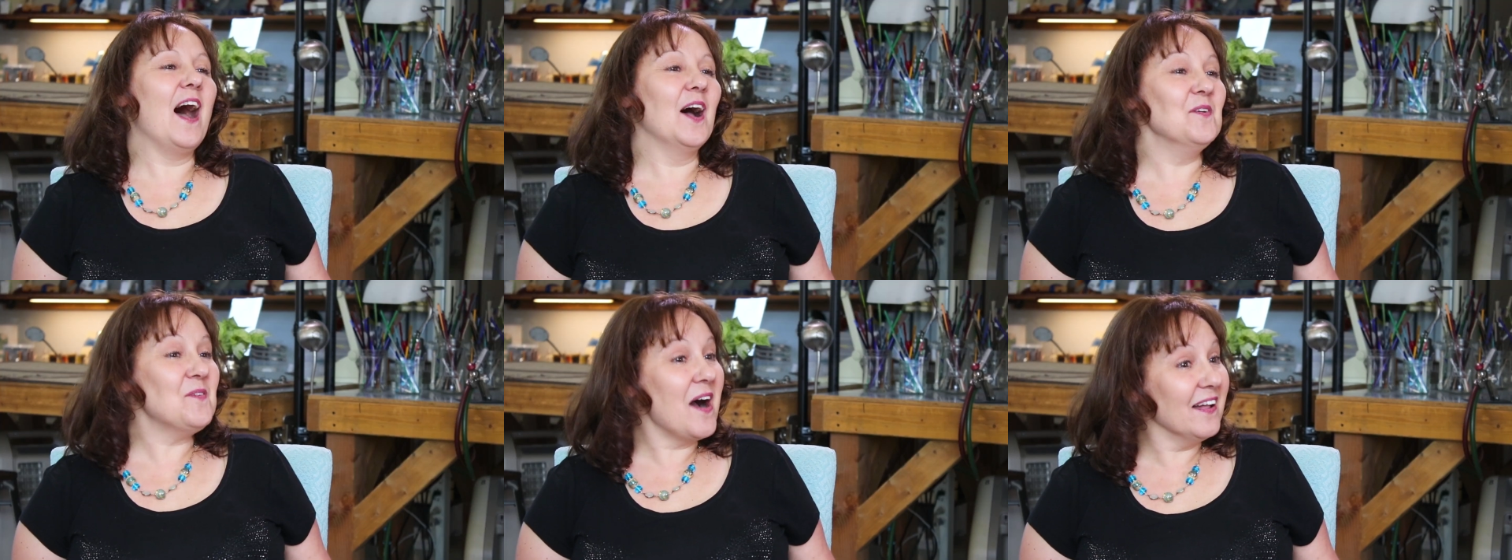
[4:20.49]

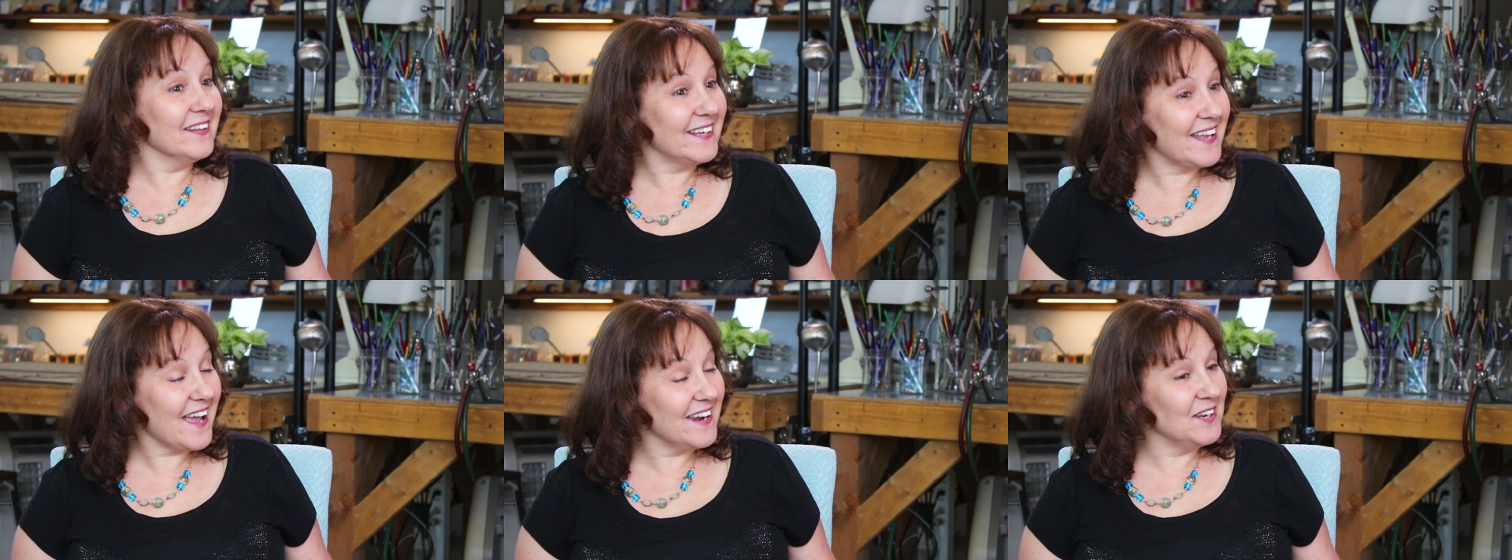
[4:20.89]
I'm
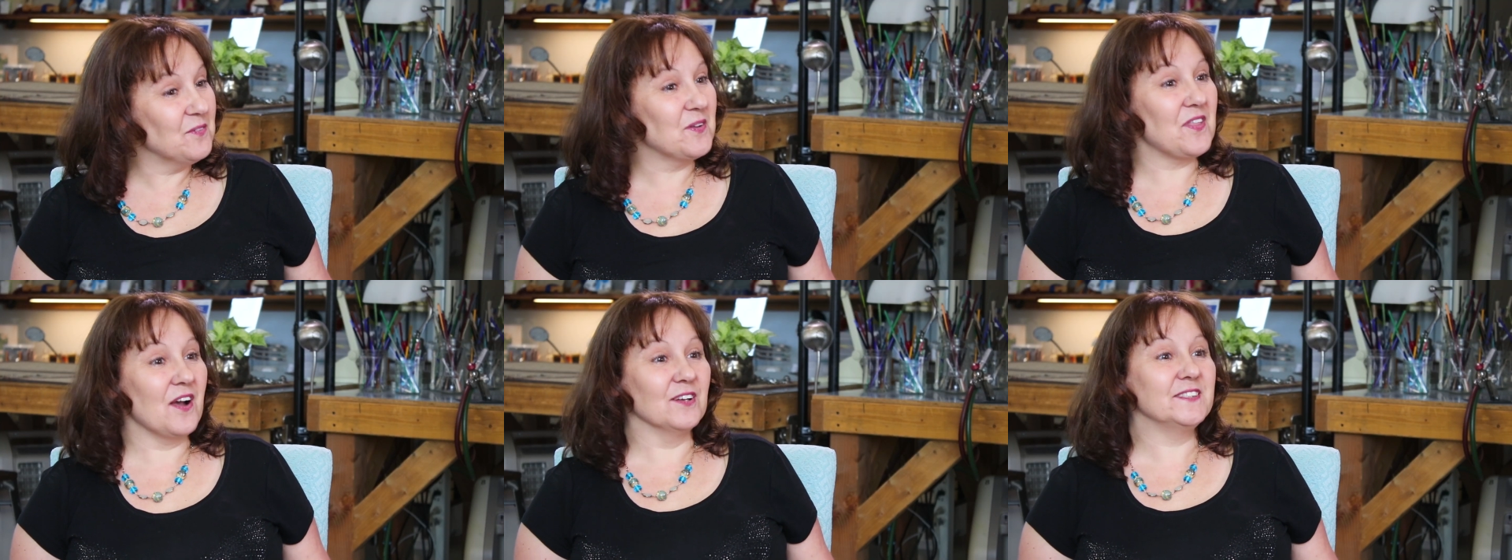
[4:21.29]
Holly Kenny
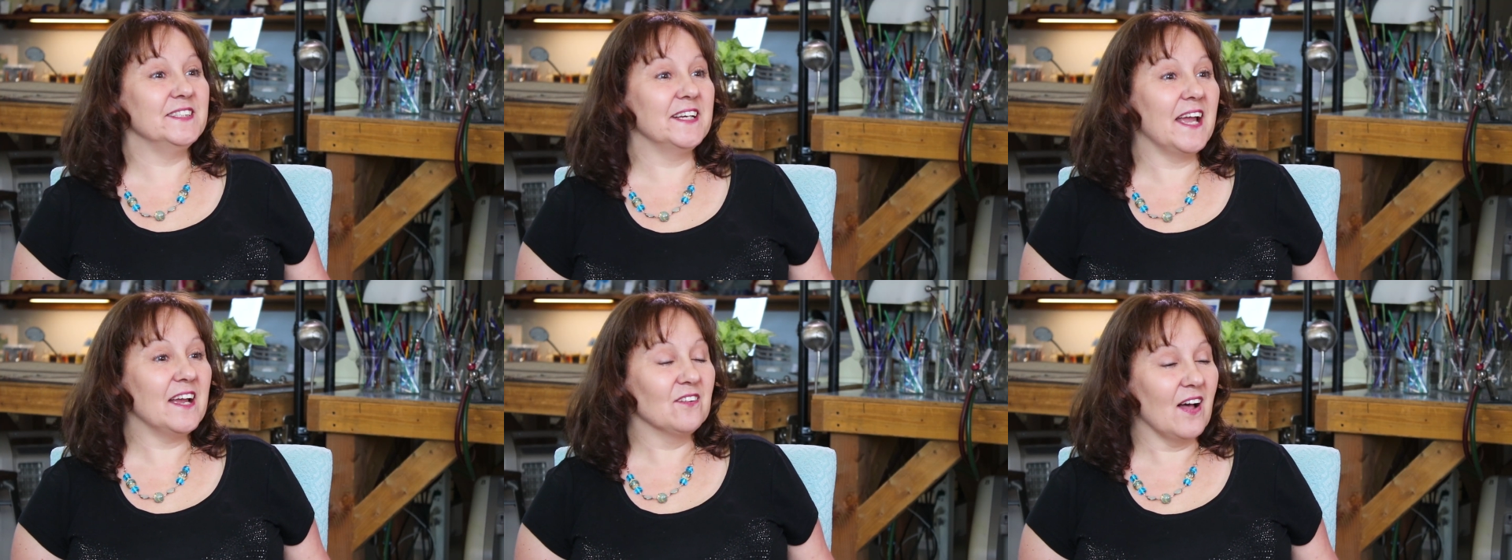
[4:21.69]
with
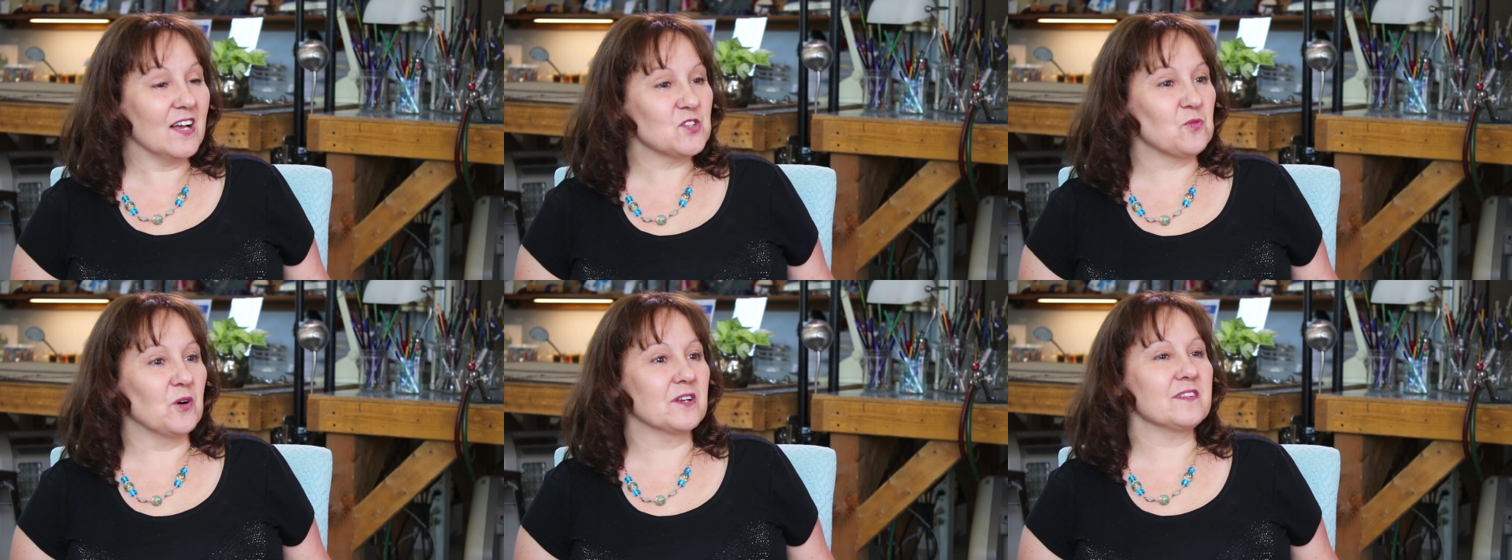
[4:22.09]
Kaye
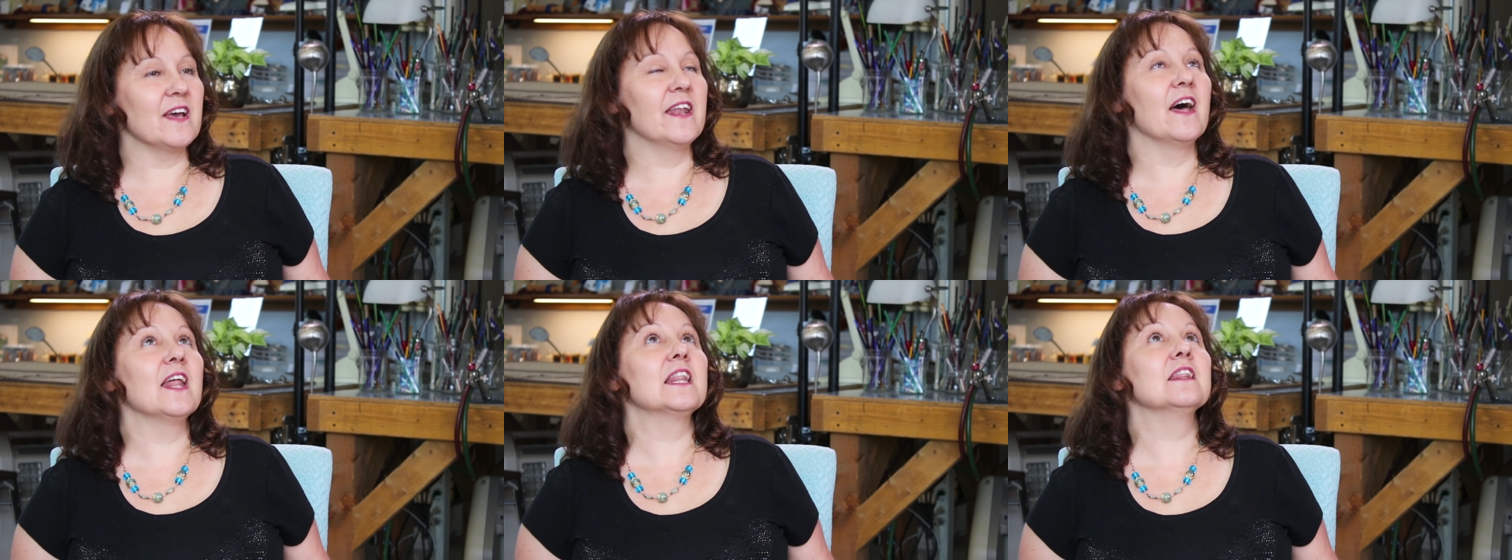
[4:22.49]
Glassworks,
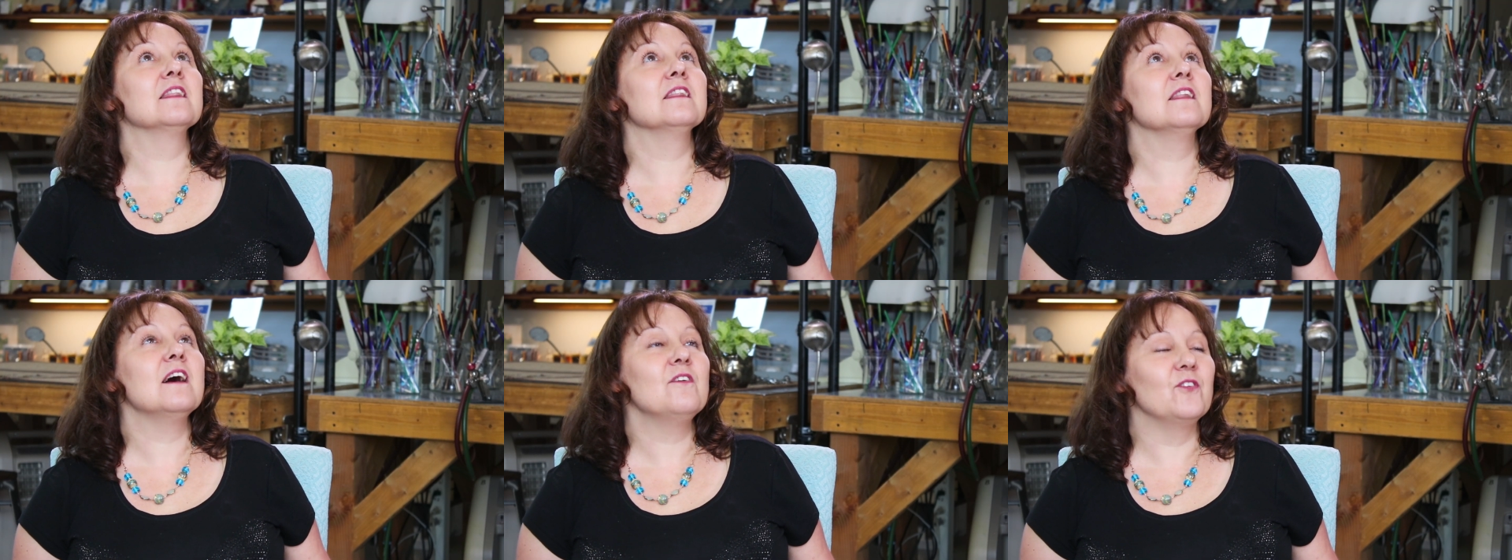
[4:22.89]
and I
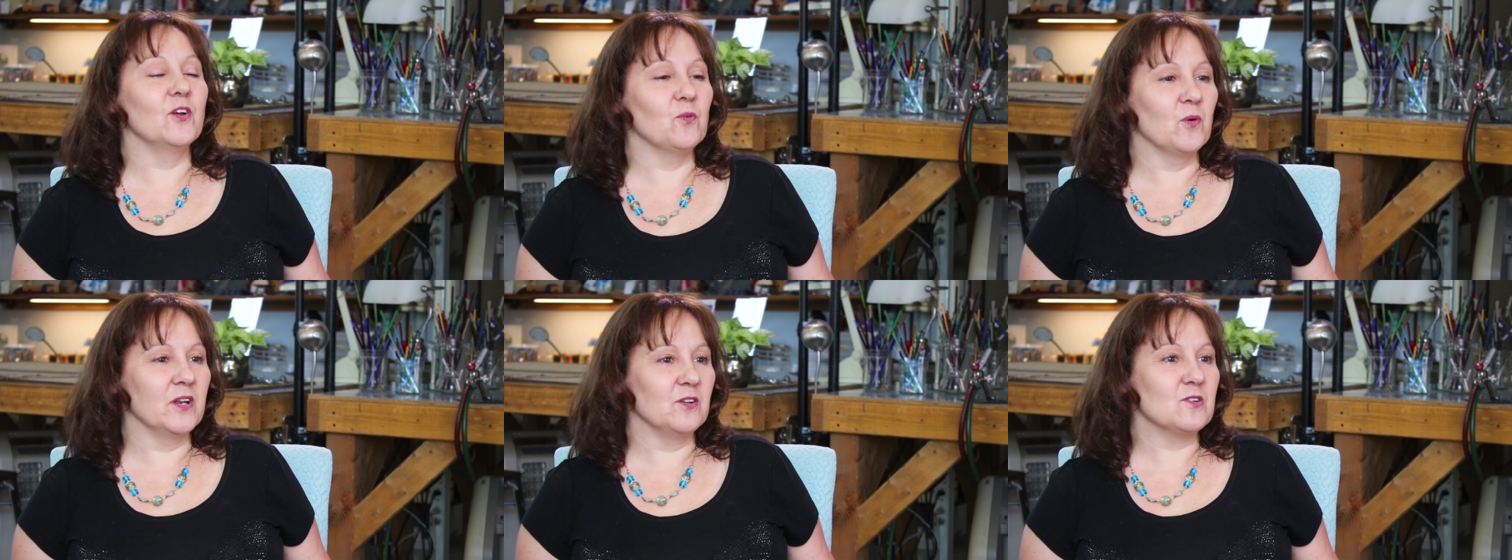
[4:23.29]
love
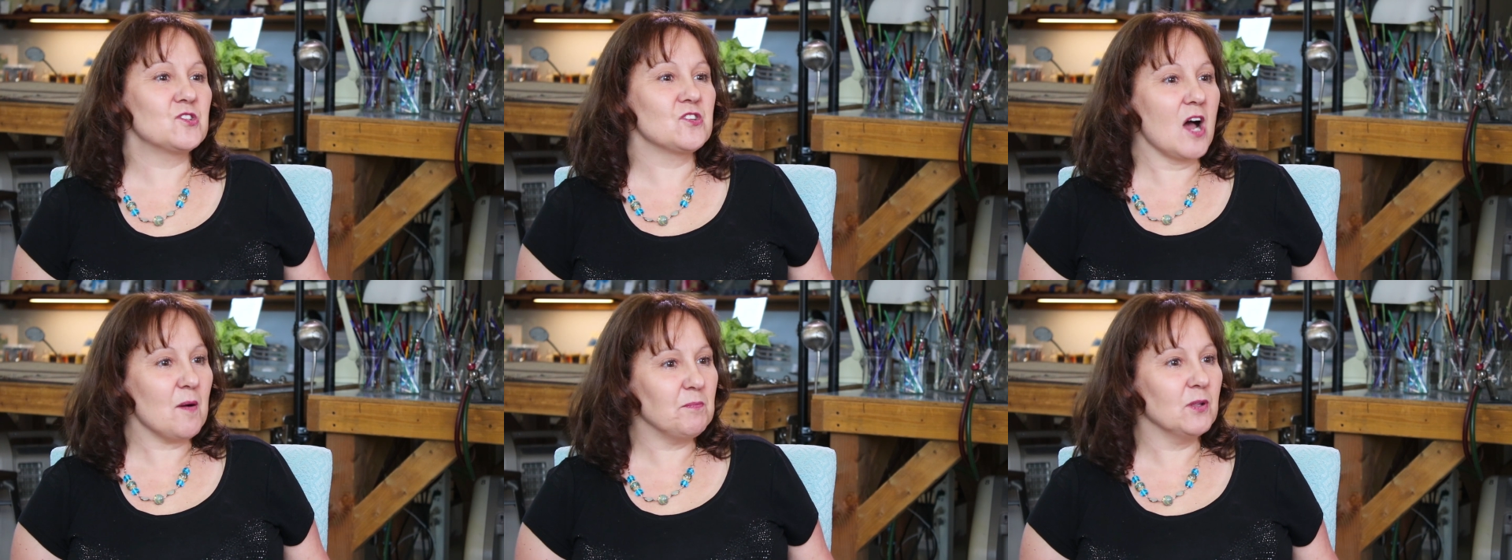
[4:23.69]
it when you
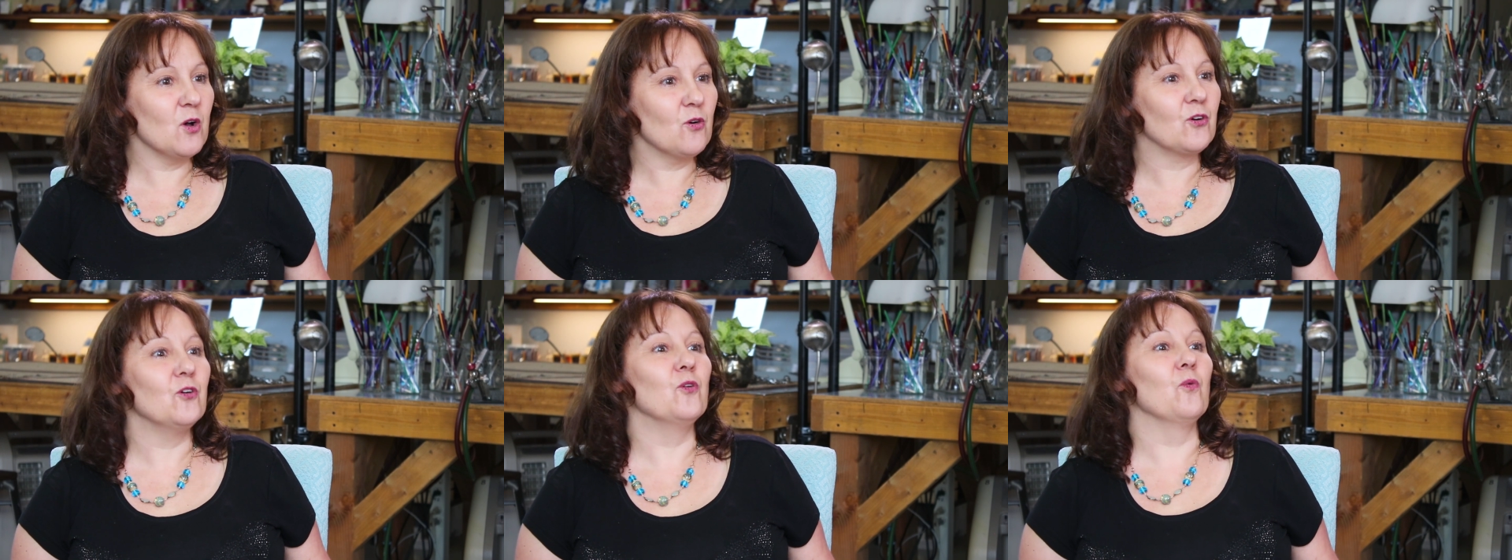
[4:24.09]
shop
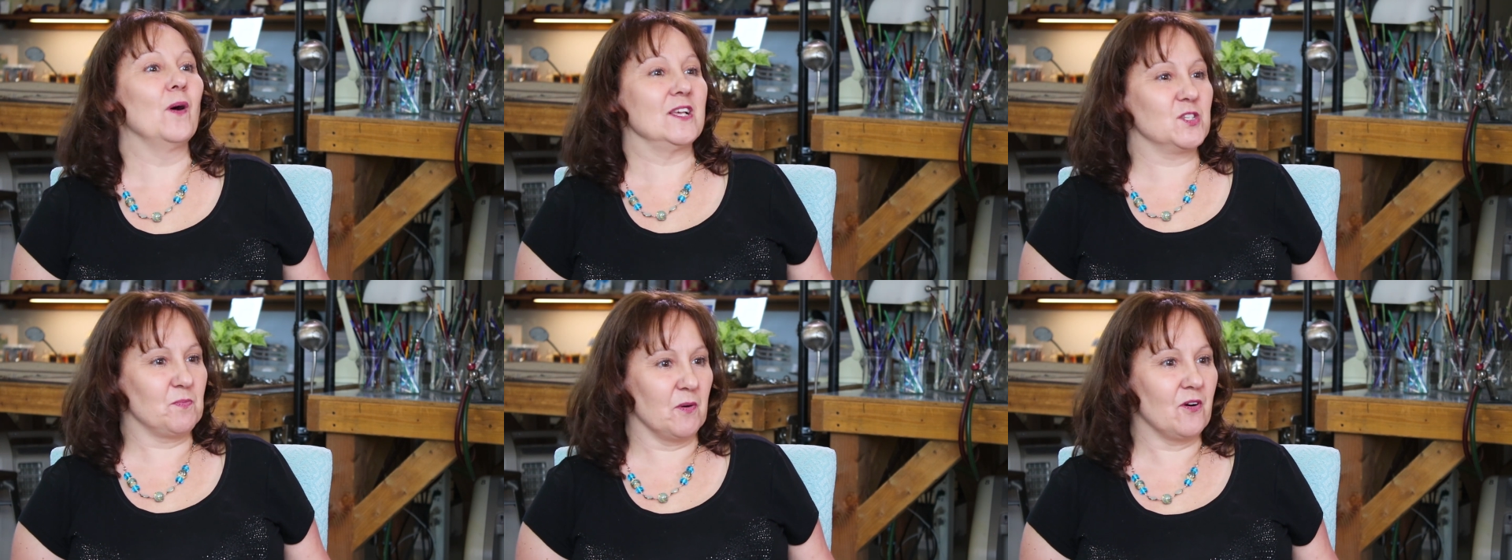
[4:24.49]
local
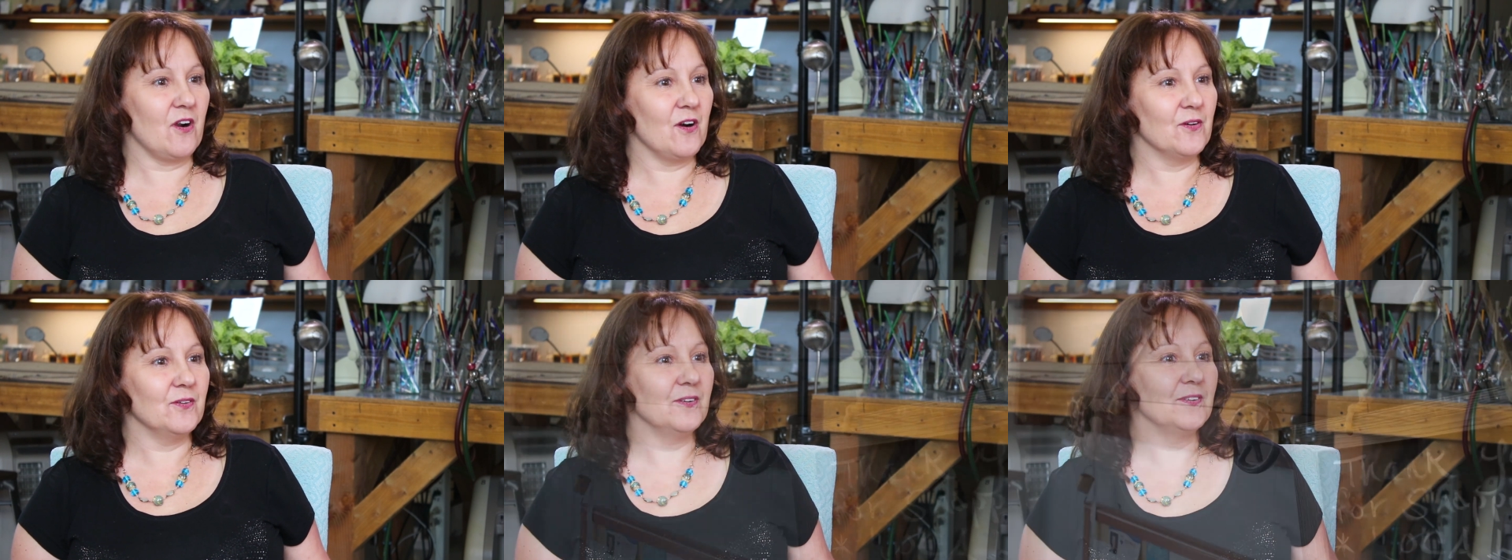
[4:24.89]

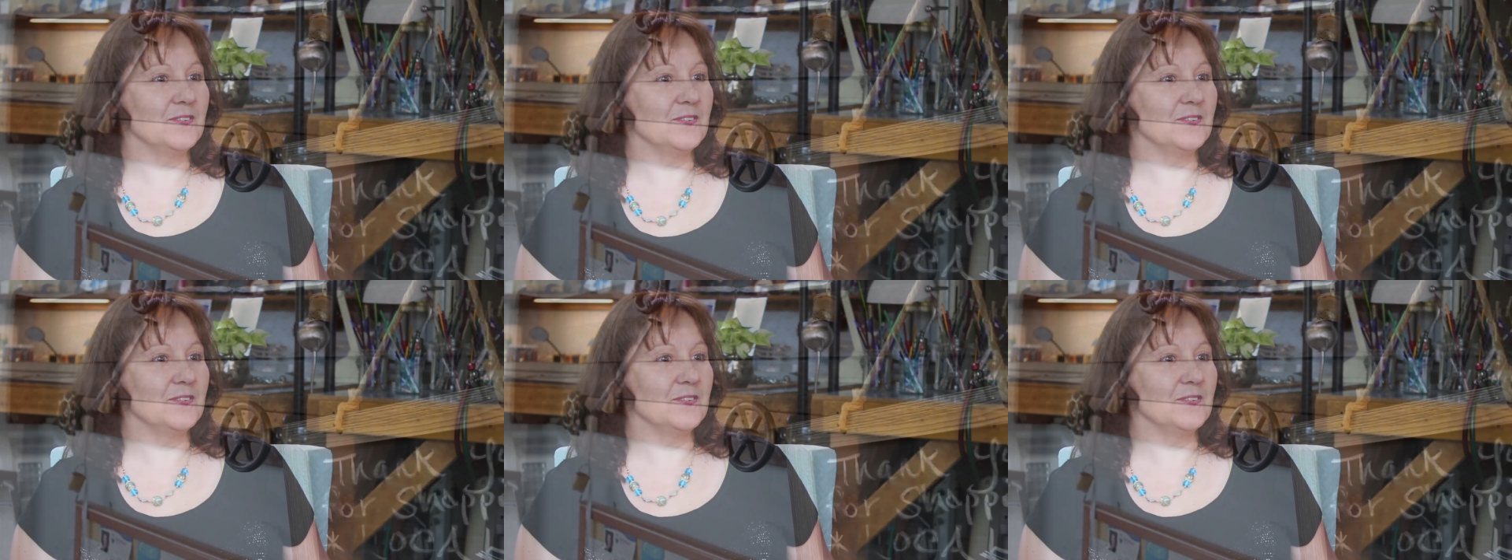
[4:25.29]
Westborough.